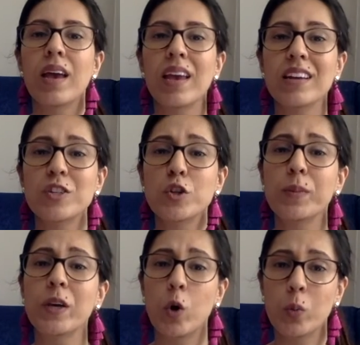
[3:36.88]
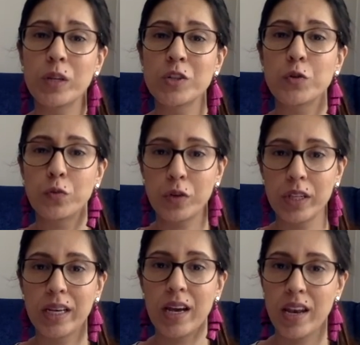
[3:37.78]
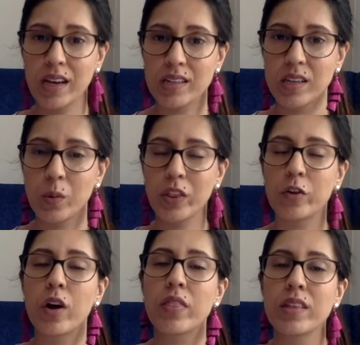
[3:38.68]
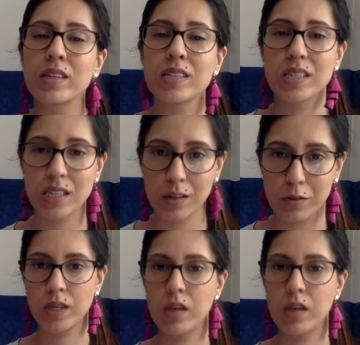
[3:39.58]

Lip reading: And you'll be open to really connecting with your authentic self.